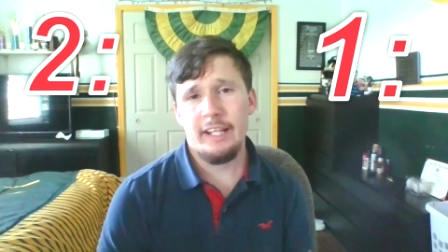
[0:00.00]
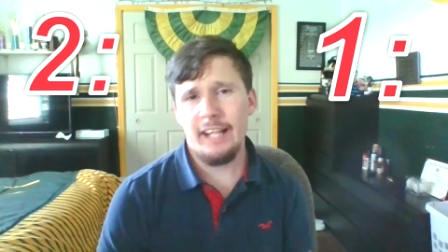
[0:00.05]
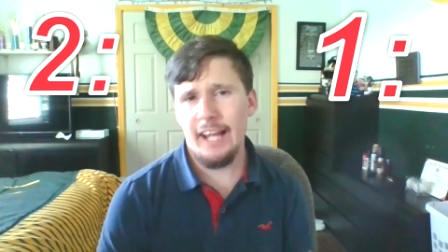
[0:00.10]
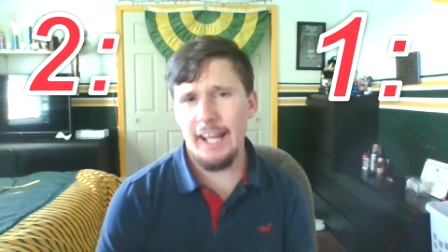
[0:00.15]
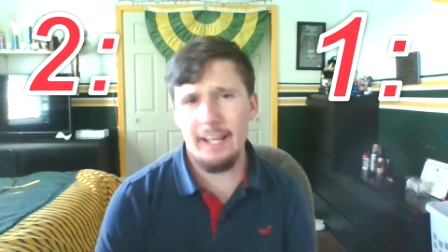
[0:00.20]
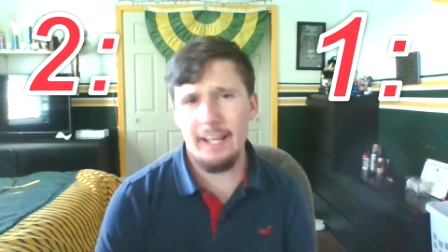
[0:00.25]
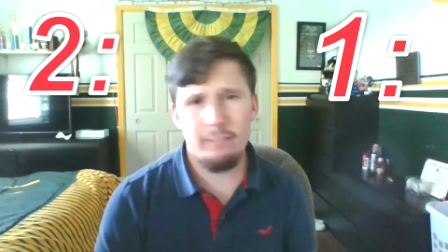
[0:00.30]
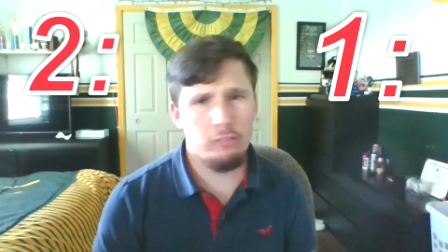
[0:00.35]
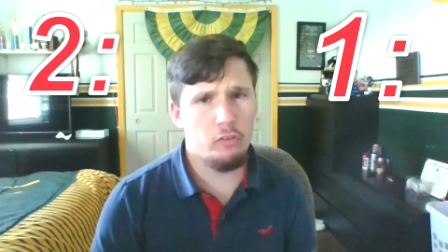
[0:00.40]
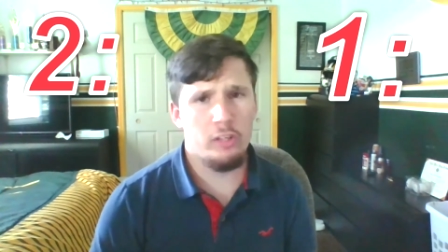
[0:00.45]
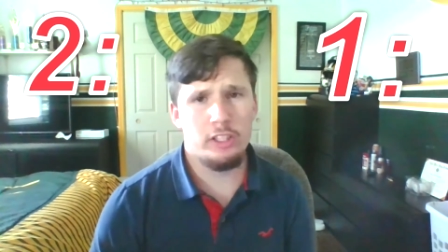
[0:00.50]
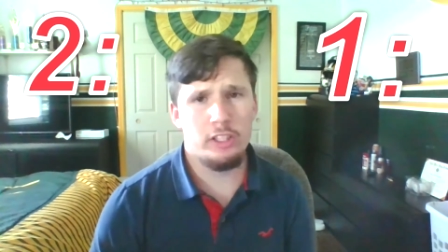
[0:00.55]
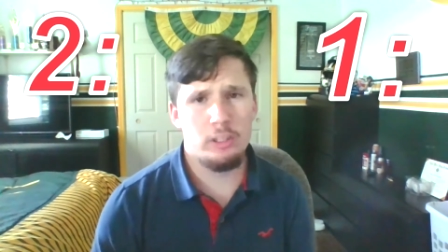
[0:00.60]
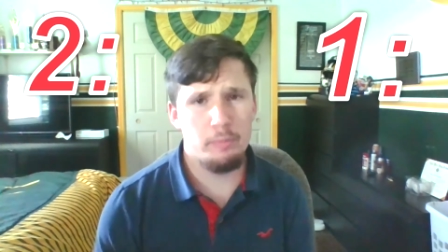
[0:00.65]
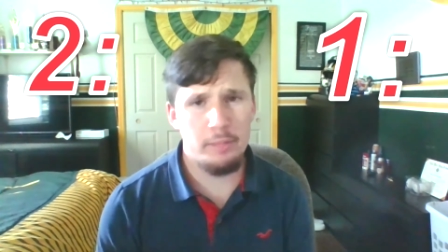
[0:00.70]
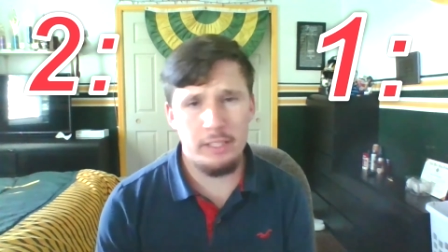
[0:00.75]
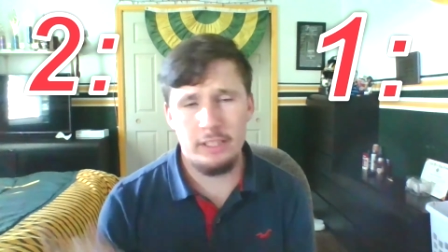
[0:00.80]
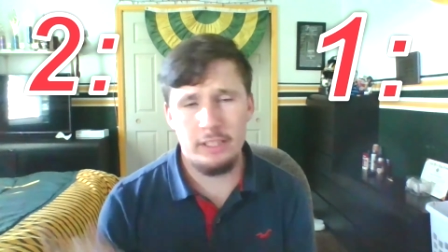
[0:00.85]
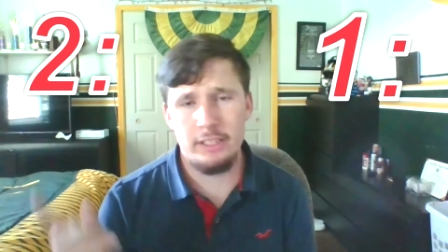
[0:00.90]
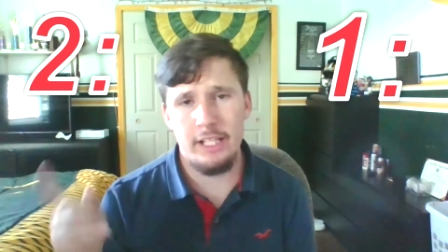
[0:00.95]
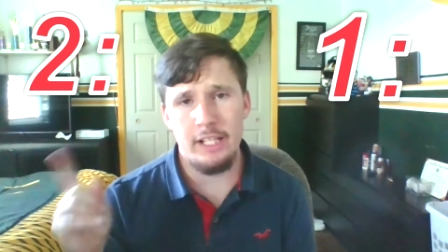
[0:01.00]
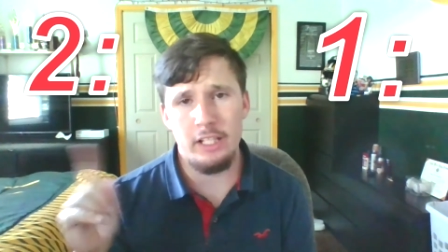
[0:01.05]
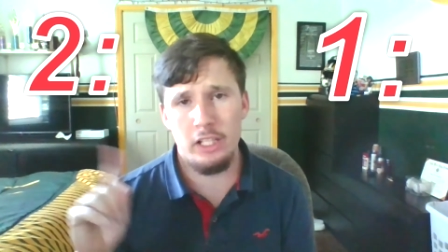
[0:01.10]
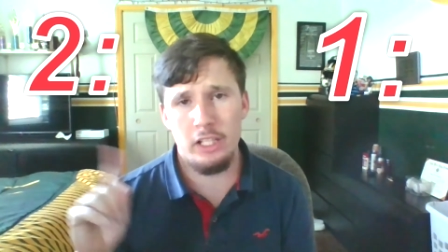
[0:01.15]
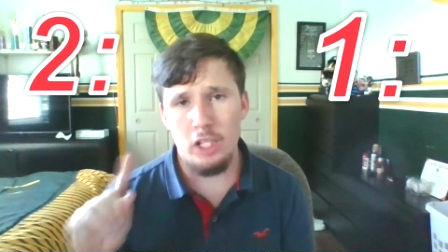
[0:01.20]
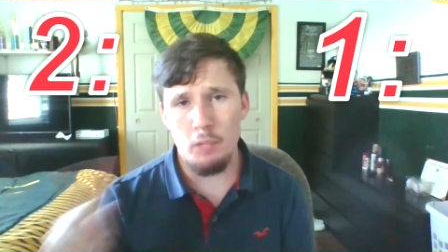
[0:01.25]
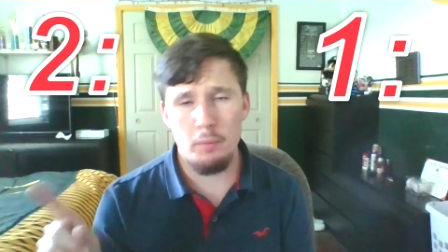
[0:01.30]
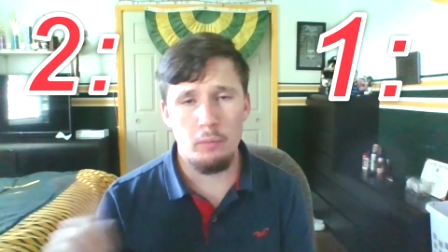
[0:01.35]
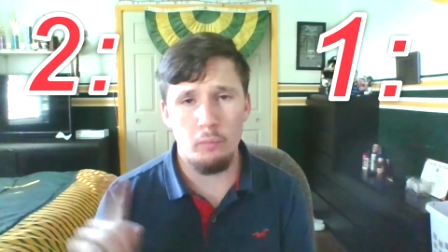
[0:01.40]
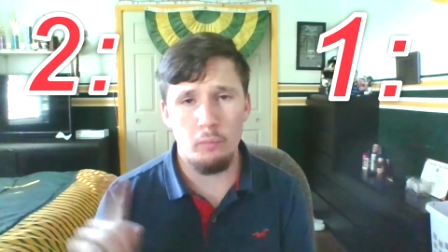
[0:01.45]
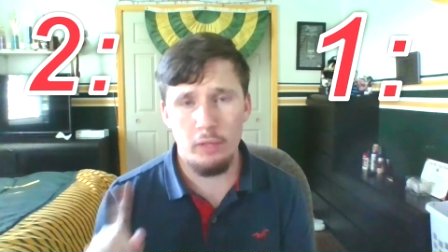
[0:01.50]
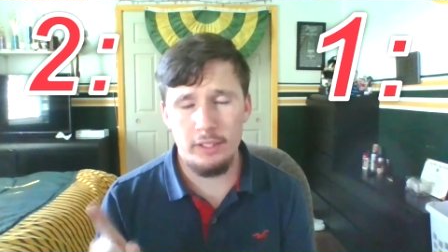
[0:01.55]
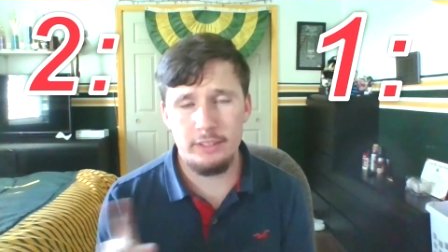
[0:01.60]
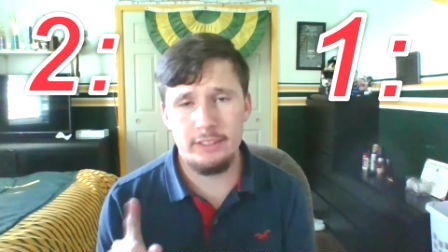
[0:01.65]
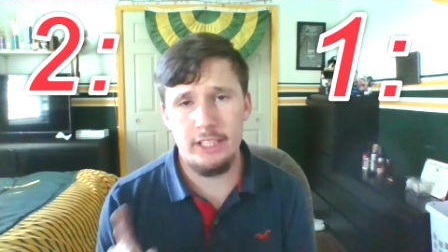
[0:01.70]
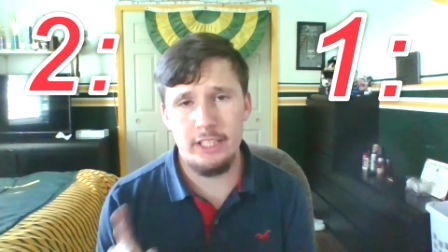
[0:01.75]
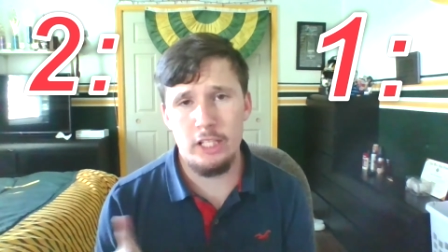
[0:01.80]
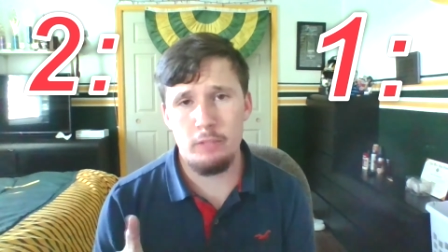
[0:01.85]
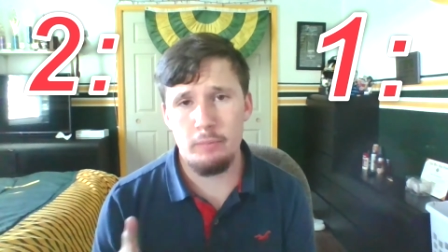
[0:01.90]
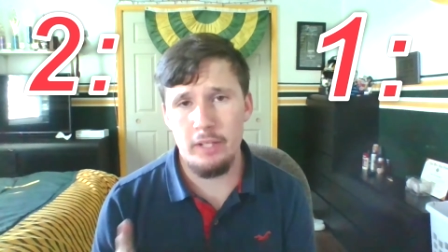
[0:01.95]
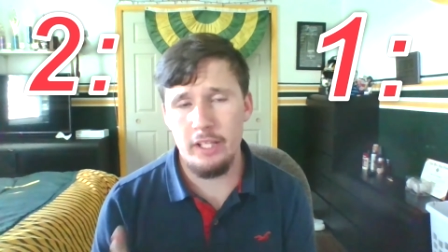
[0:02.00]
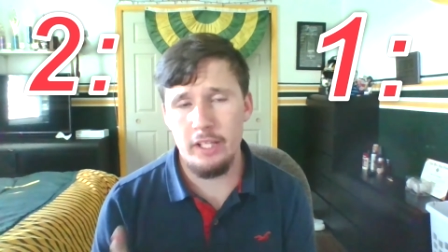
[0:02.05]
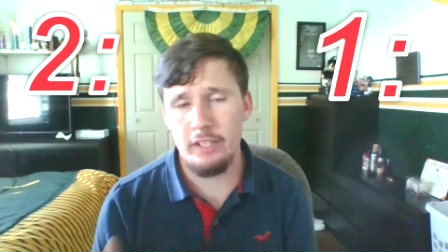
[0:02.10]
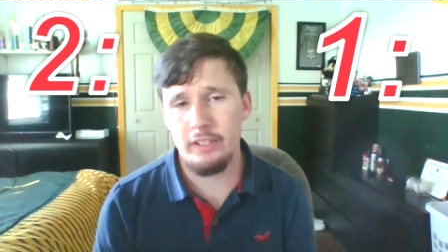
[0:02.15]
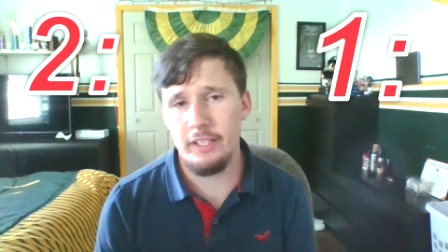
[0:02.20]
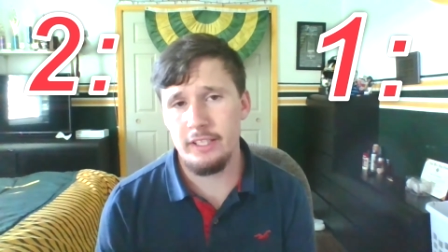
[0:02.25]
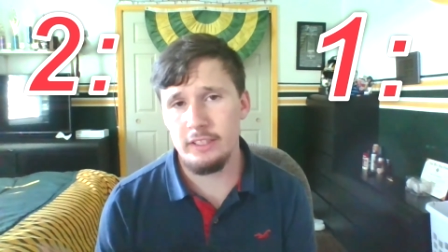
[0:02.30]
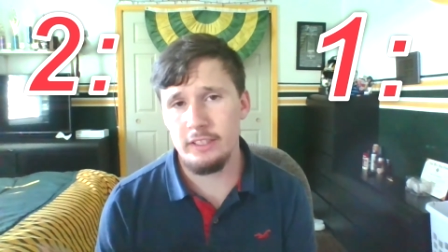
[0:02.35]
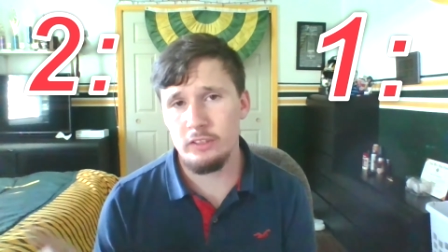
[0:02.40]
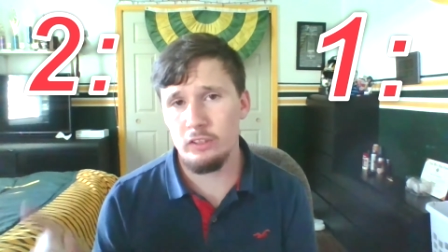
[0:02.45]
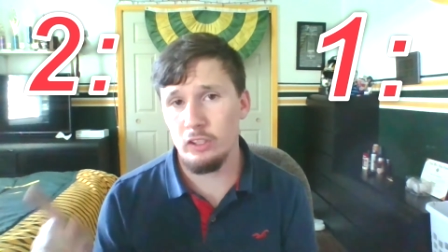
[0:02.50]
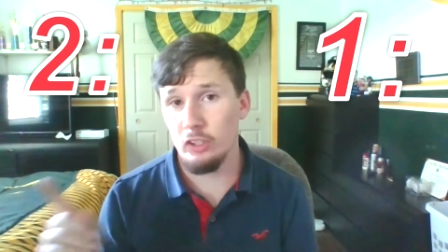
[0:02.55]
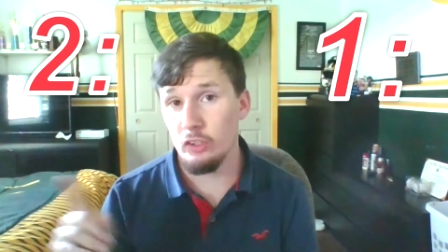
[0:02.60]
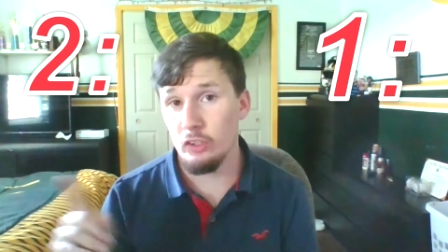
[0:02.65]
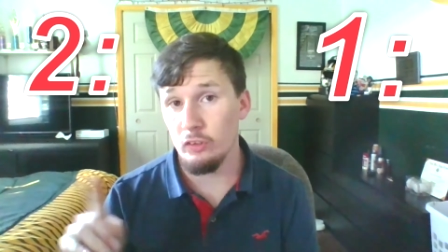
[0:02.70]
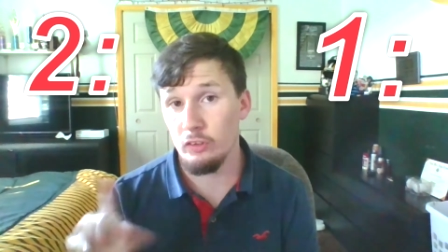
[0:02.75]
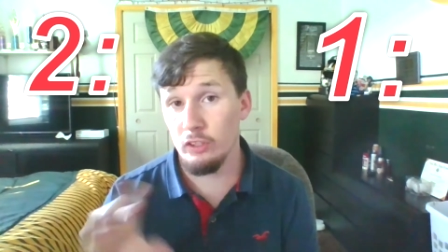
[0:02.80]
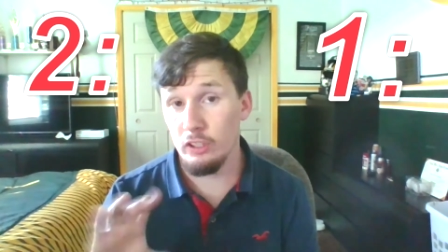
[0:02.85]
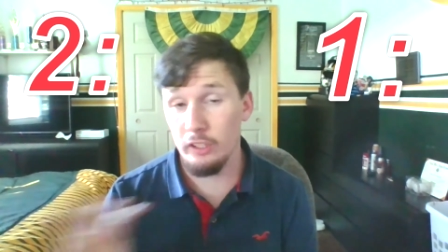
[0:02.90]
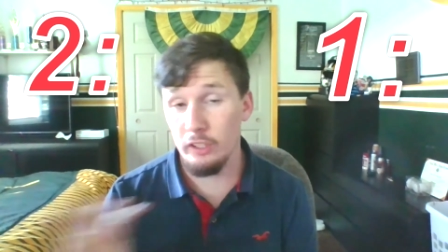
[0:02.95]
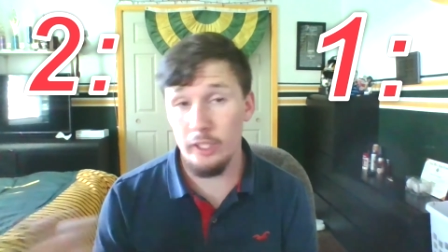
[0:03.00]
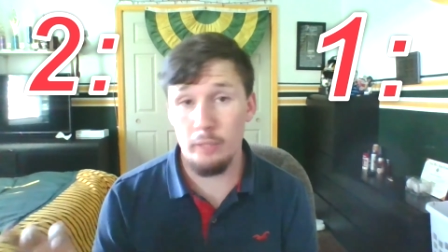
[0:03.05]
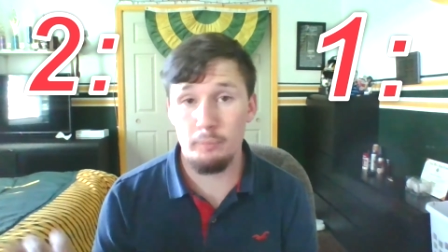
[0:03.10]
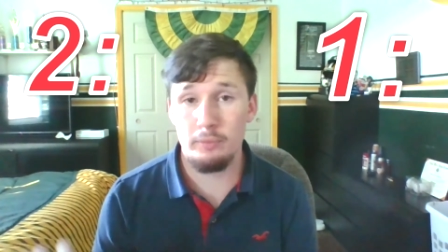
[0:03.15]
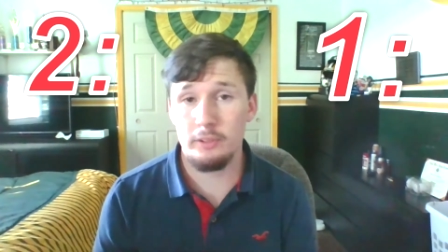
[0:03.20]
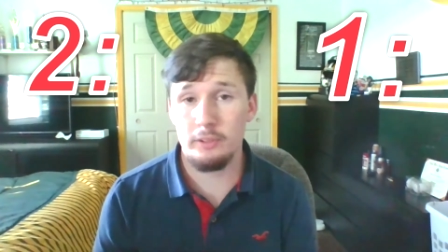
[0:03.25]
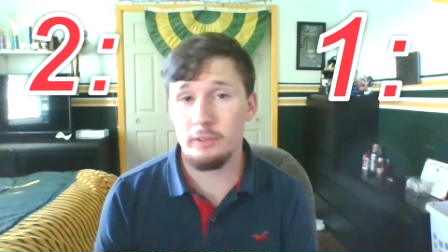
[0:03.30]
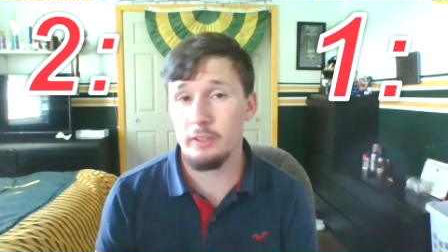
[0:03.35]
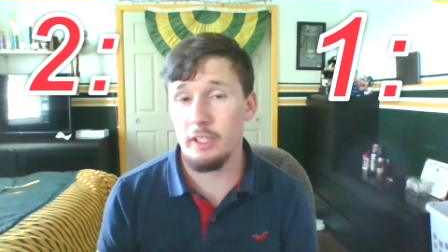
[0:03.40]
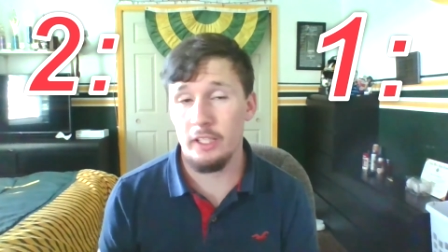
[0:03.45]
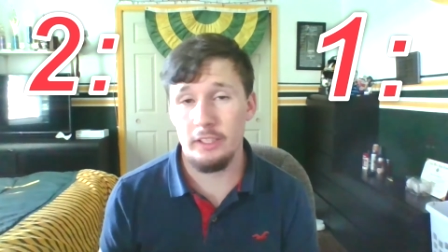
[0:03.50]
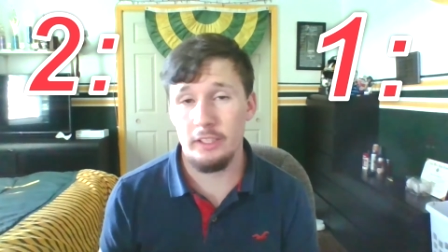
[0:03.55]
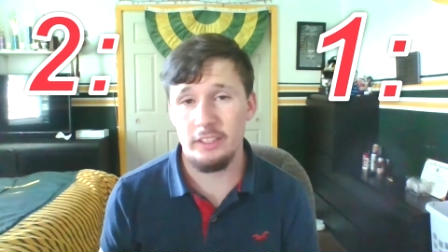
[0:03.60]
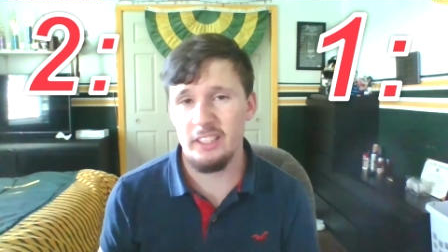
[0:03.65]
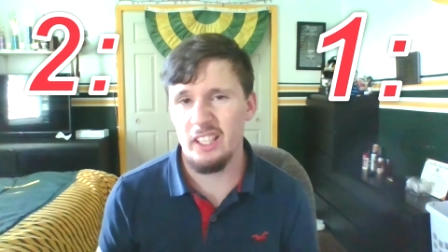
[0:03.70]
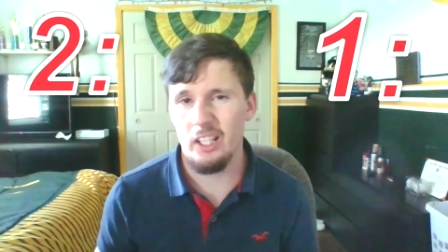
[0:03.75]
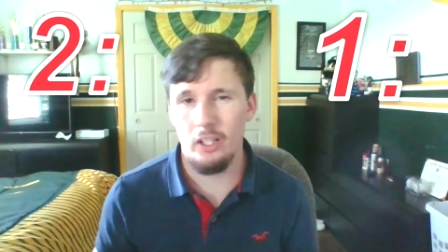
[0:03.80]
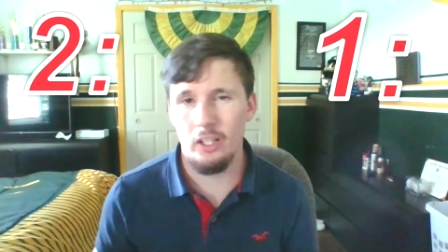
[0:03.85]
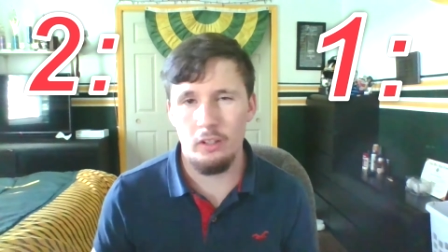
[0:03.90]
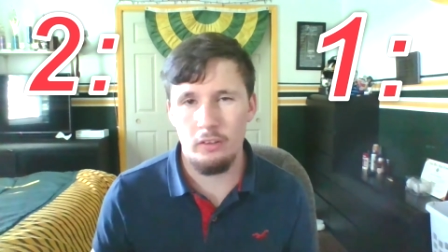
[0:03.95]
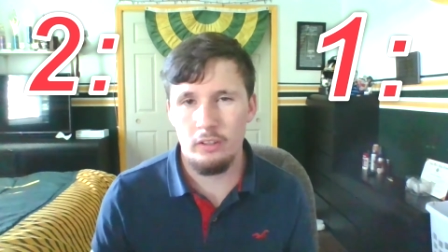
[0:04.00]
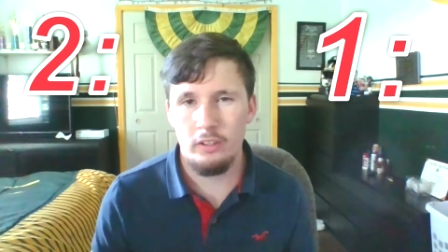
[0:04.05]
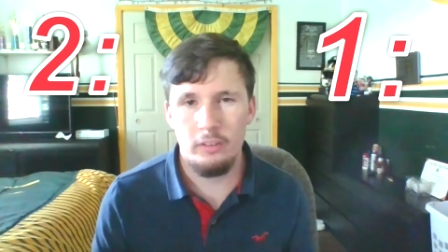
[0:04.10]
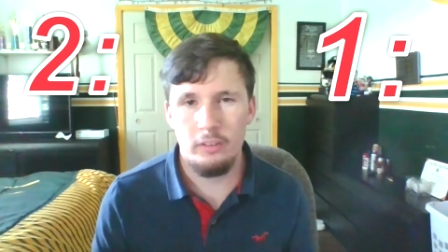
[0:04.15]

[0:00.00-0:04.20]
I am going to be saying the number 1 team in this little clip because, you know,